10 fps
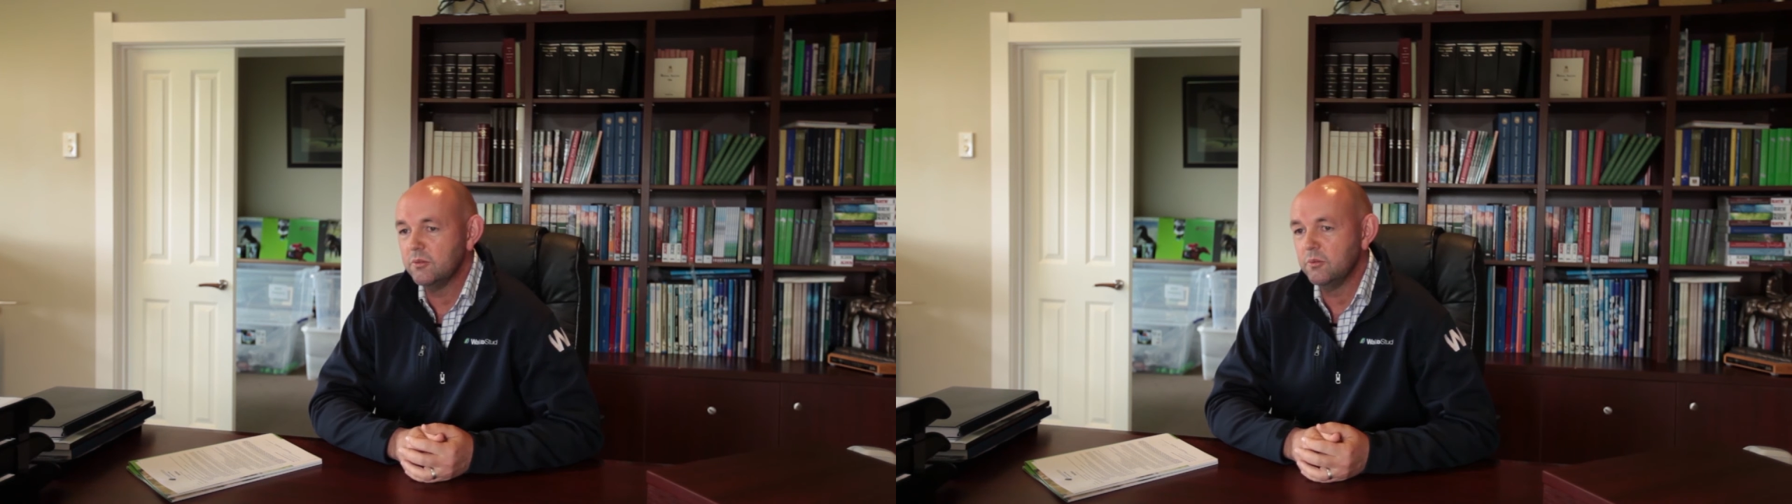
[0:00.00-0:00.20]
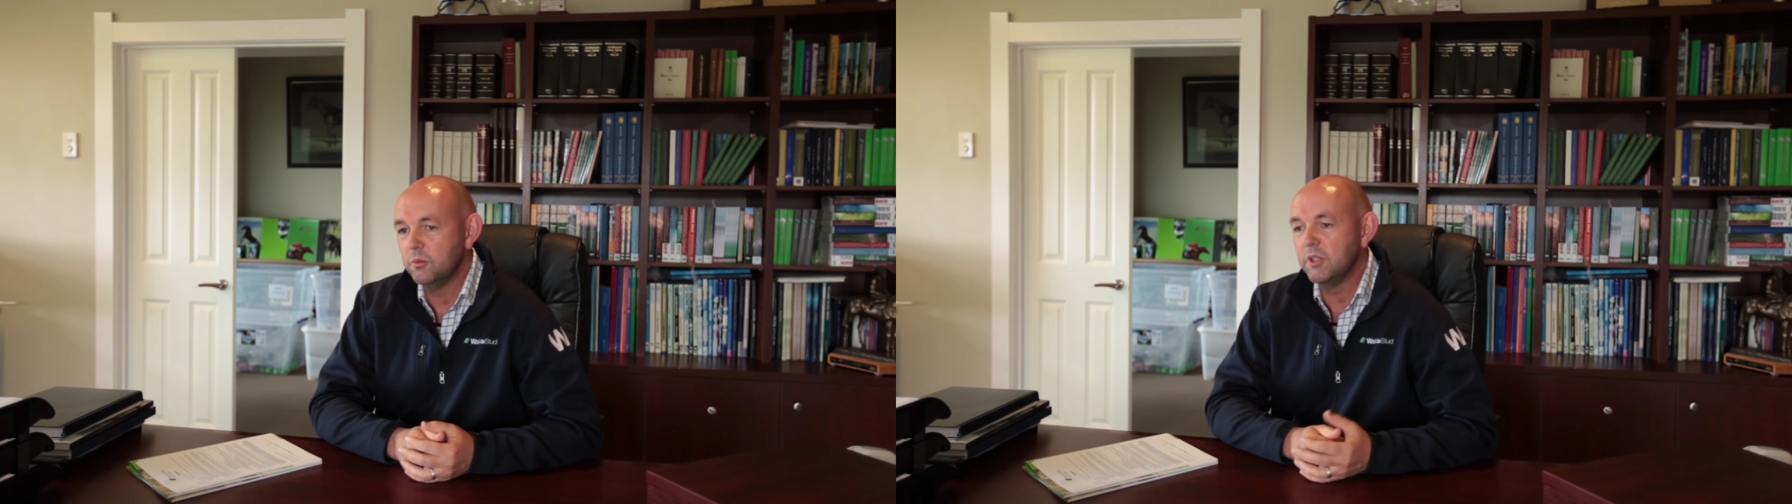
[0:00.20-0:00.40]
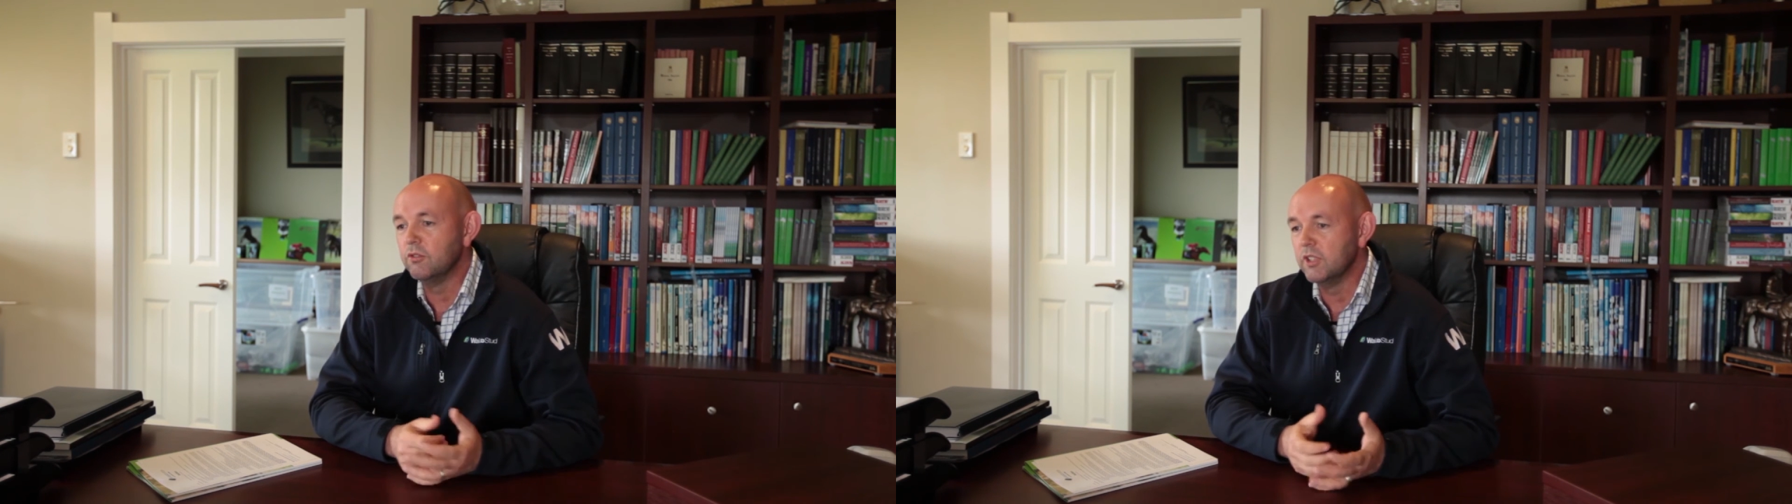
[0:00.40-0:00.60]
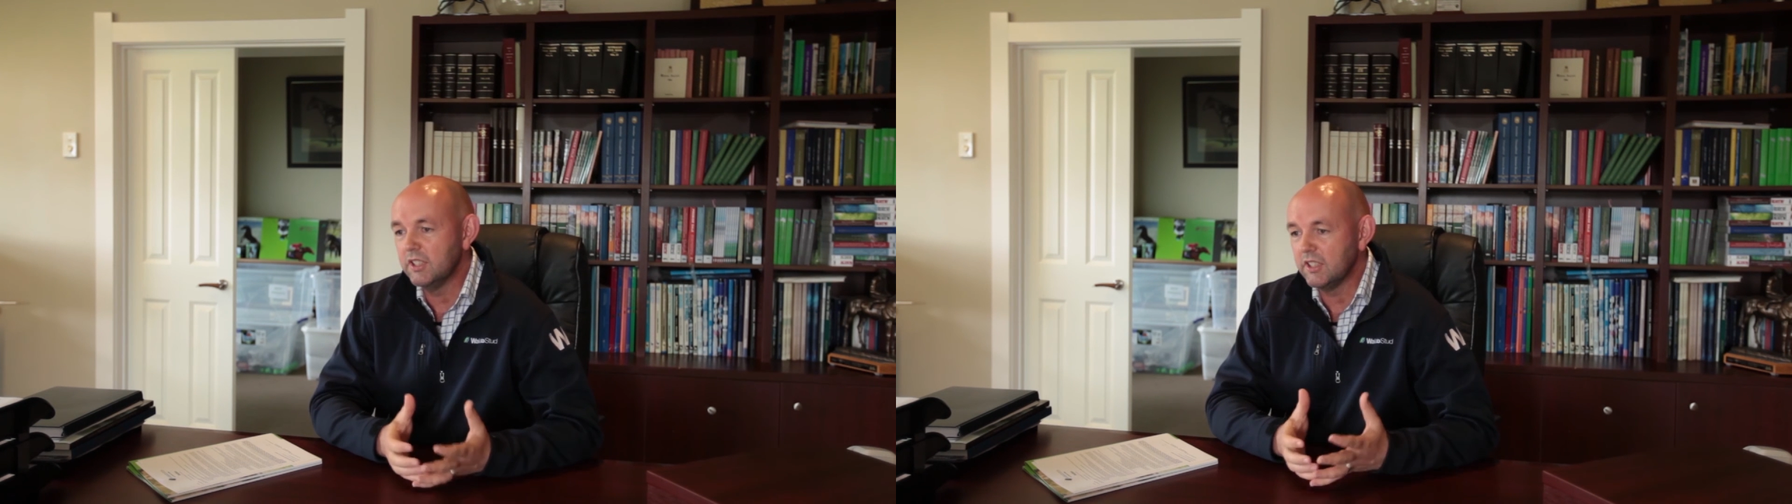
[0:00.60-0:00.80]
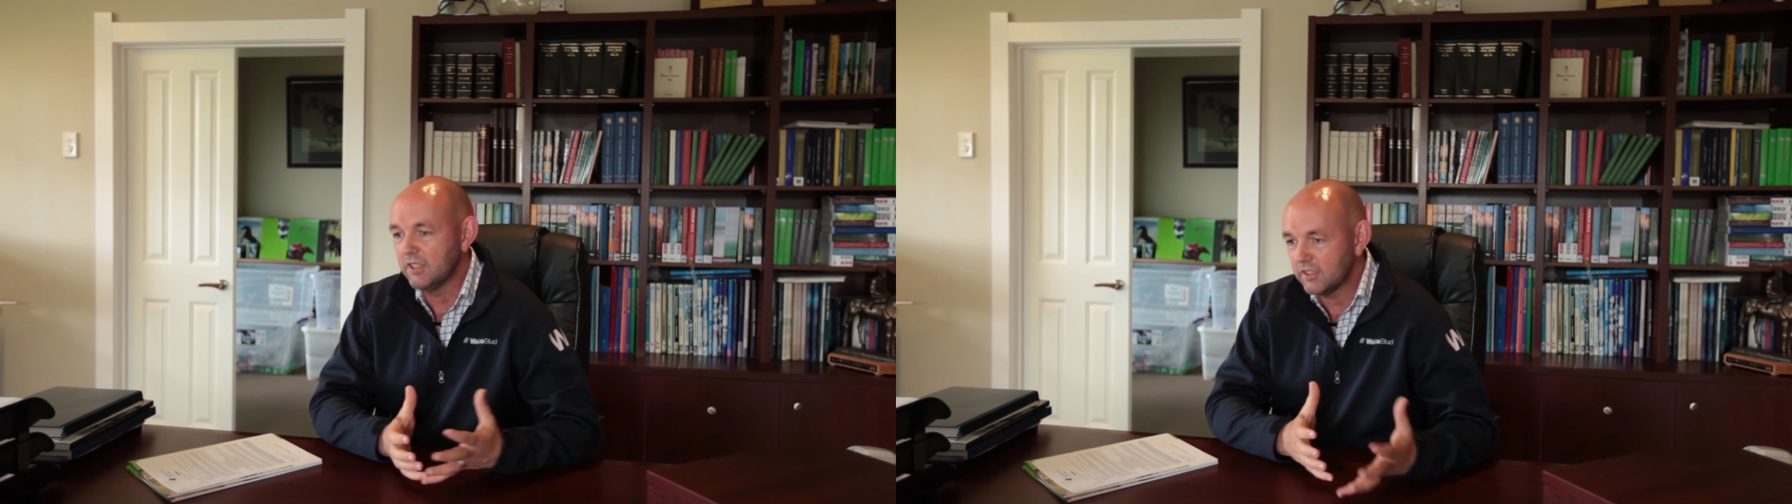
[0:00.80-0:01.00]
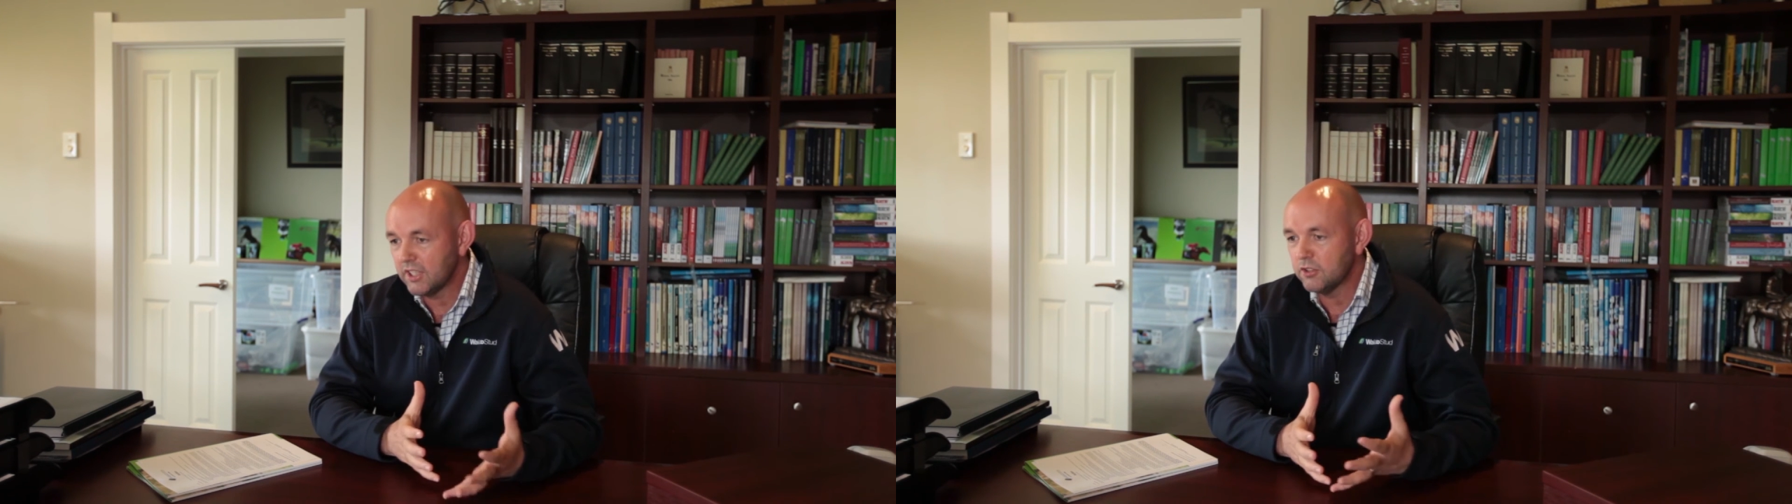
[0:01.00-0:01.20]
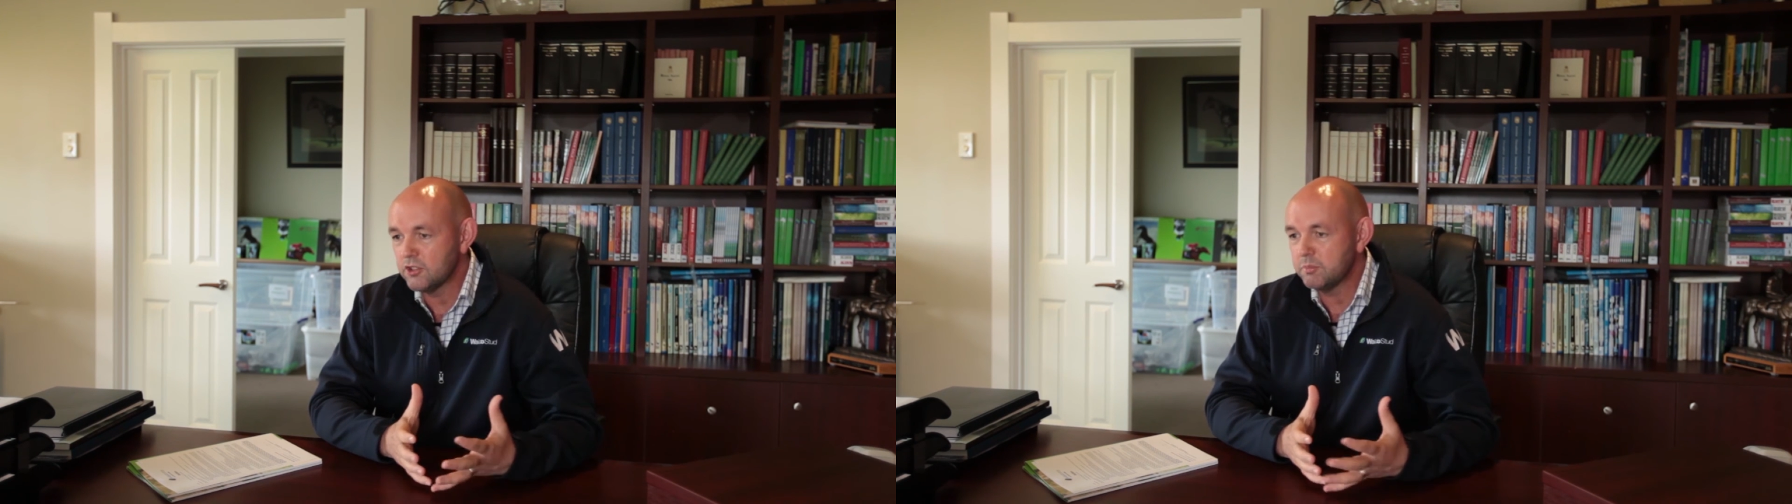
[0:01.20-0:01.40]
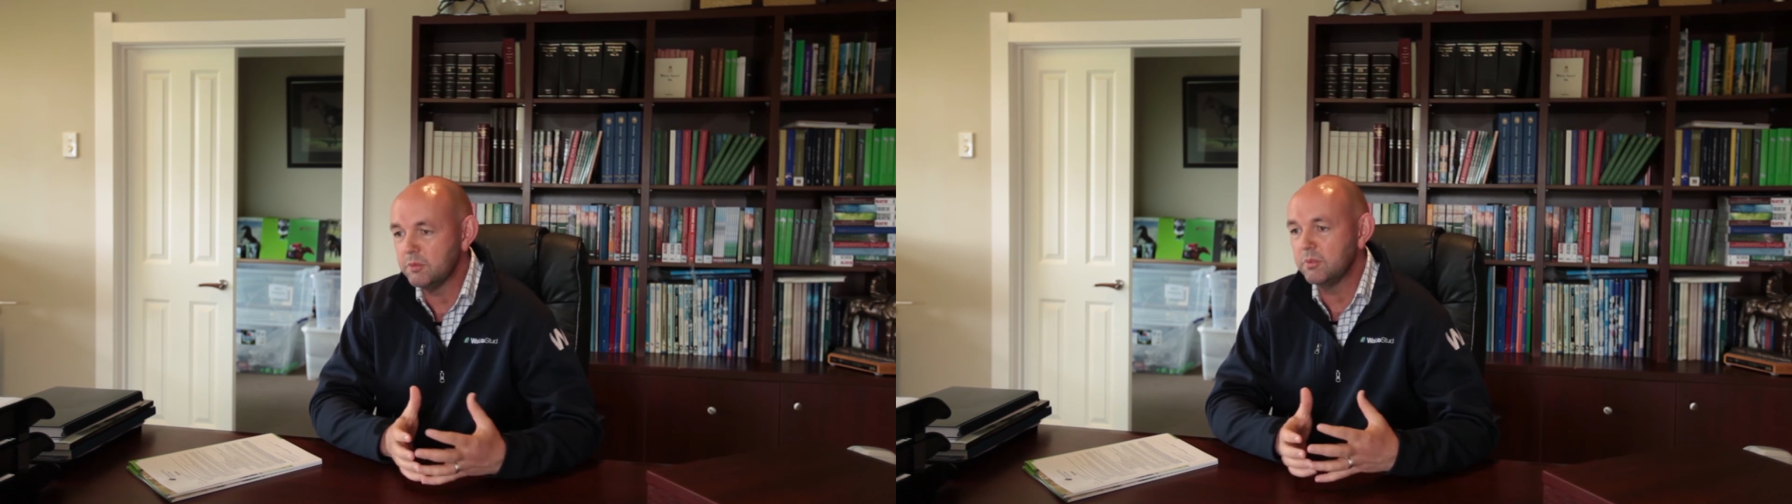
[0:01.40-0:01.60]
We really
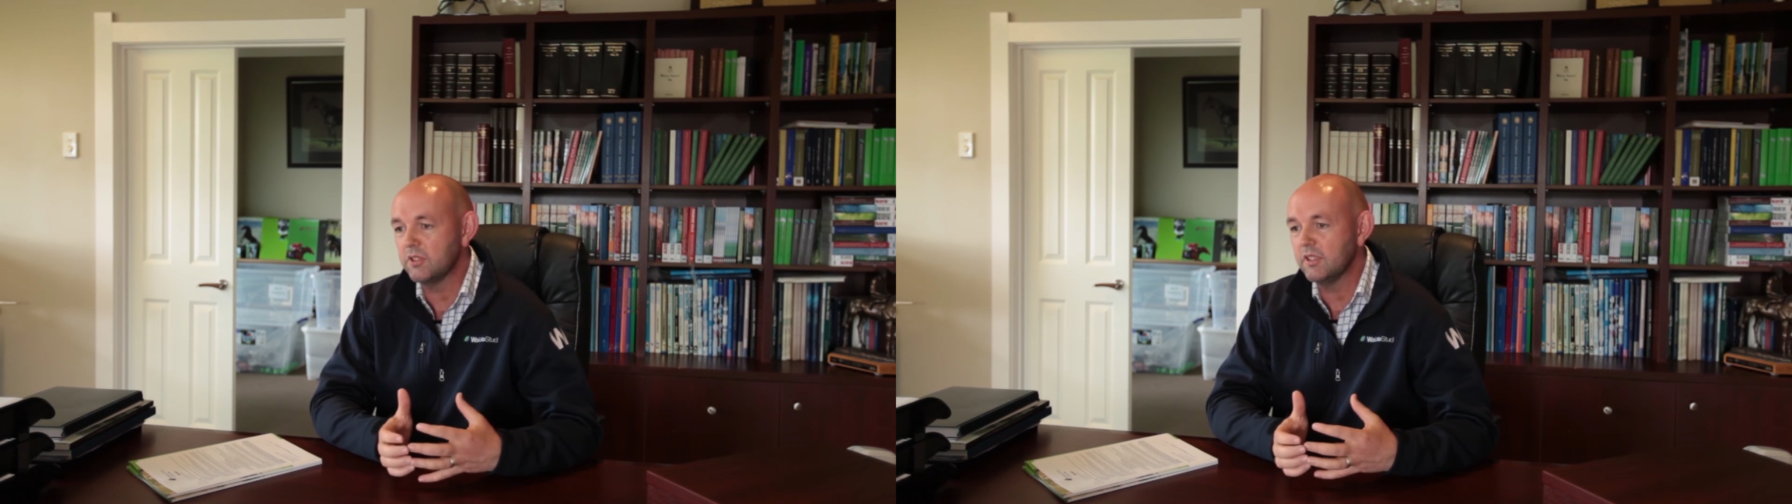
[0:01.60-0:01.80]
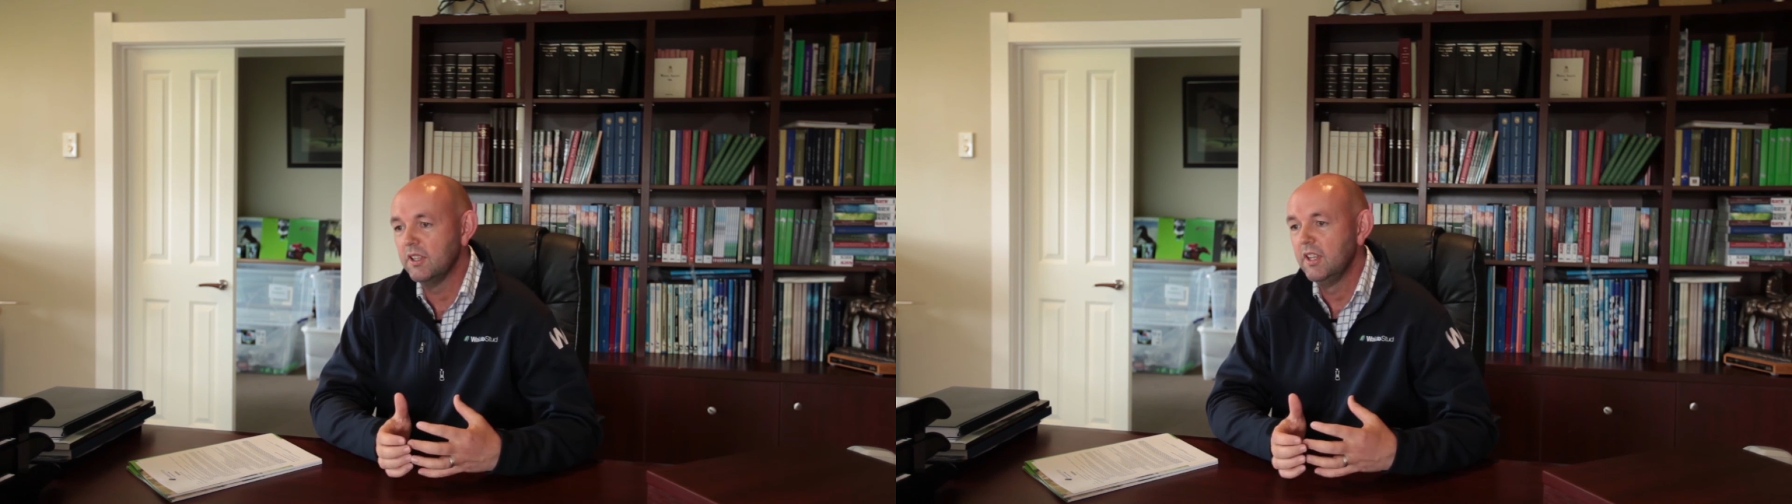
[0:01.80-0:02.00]
encourage people to